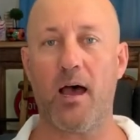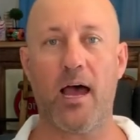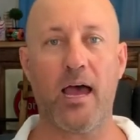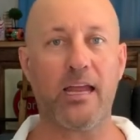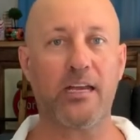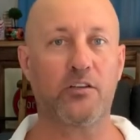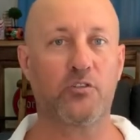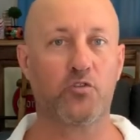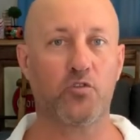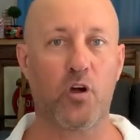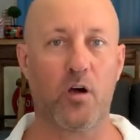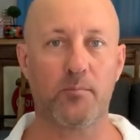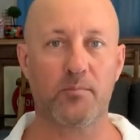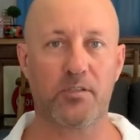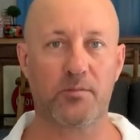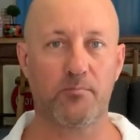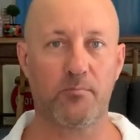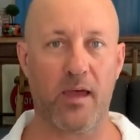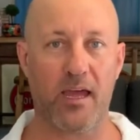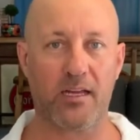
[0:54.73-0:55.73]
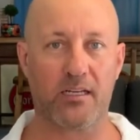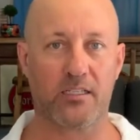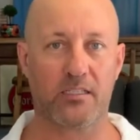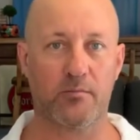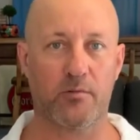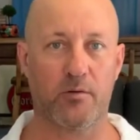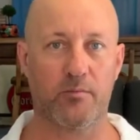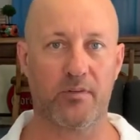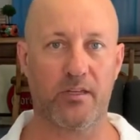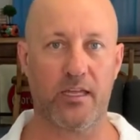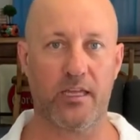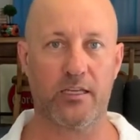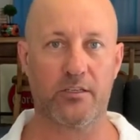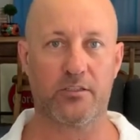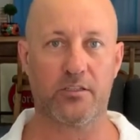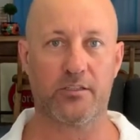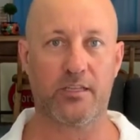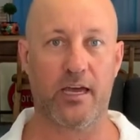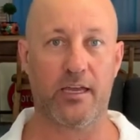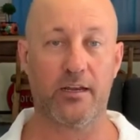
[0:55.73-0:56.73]
eight drops maximum
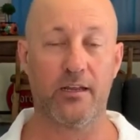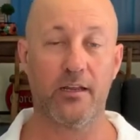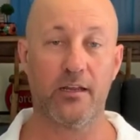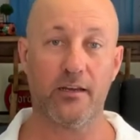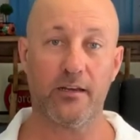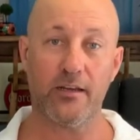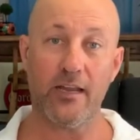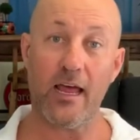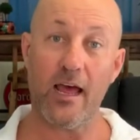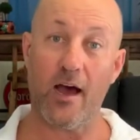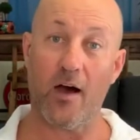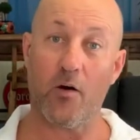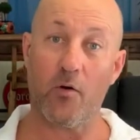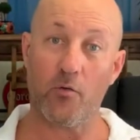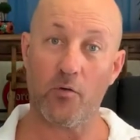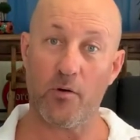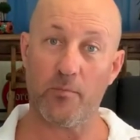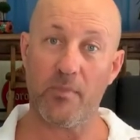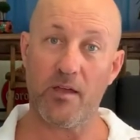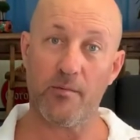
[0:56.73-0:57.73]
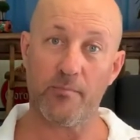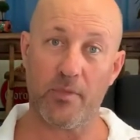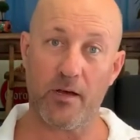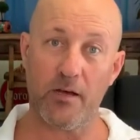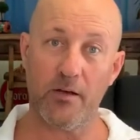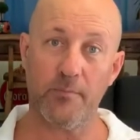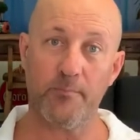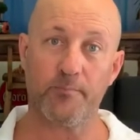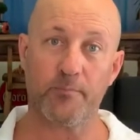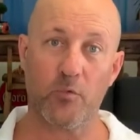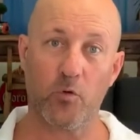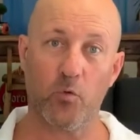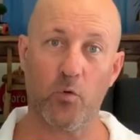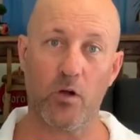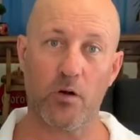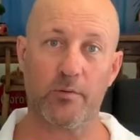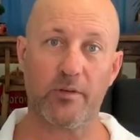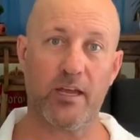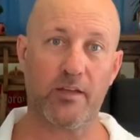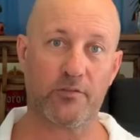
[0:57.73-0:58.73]
into that. Now, remember,
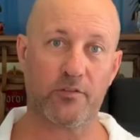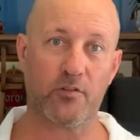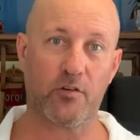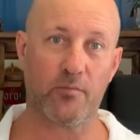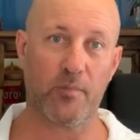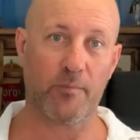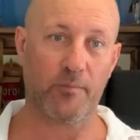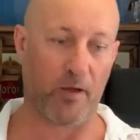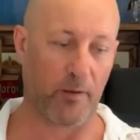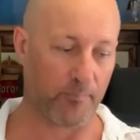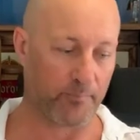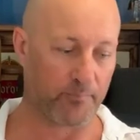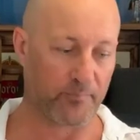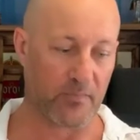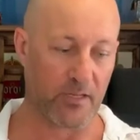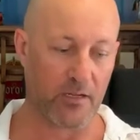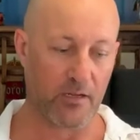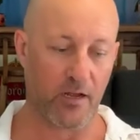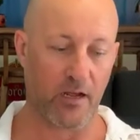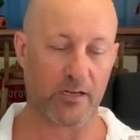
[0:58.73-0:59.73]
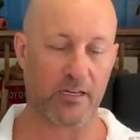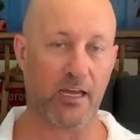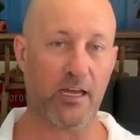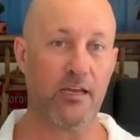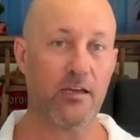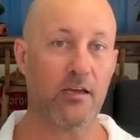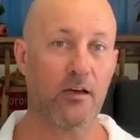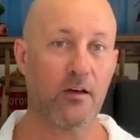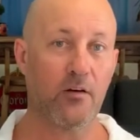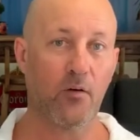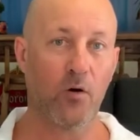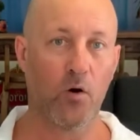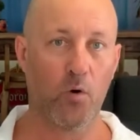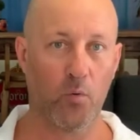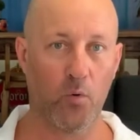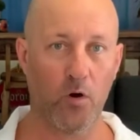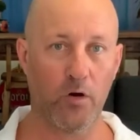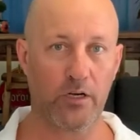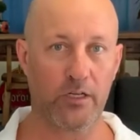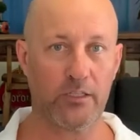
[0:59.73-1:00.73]
what do we have to remember? Okay,
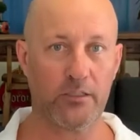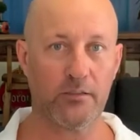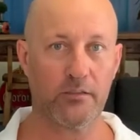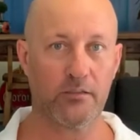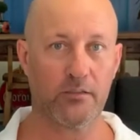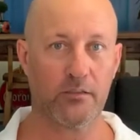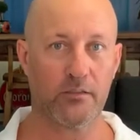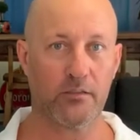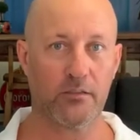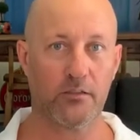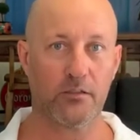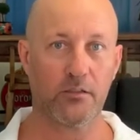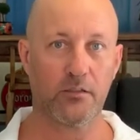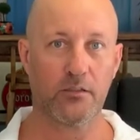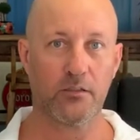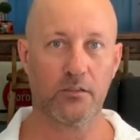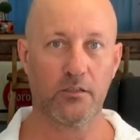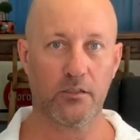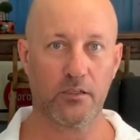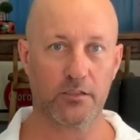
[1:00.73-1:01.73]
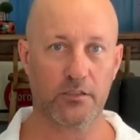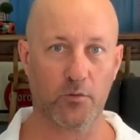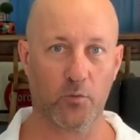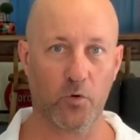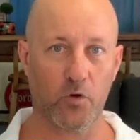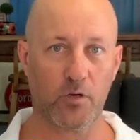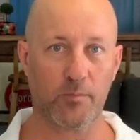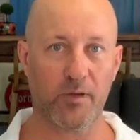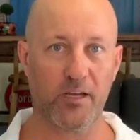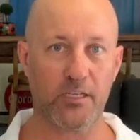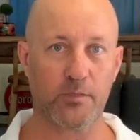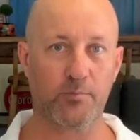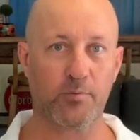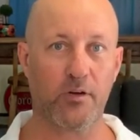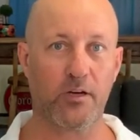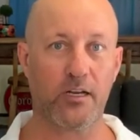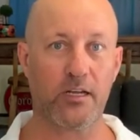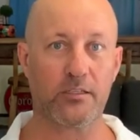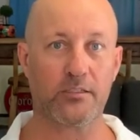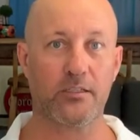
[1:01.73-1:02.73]
water, it's a water-based
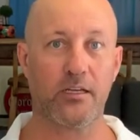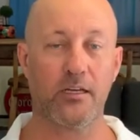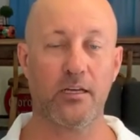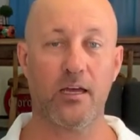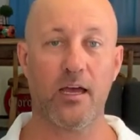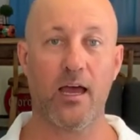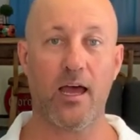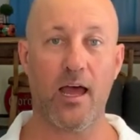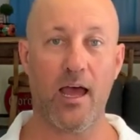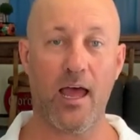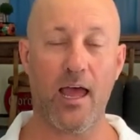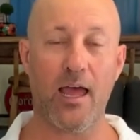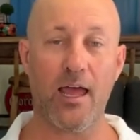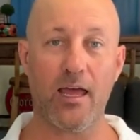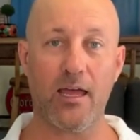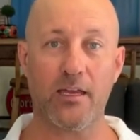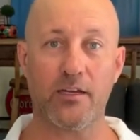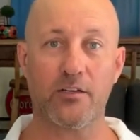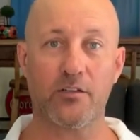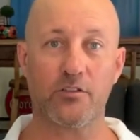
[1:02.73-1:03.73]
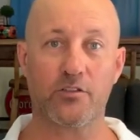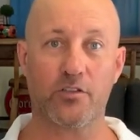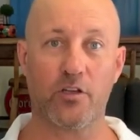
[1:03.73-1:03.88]
product, and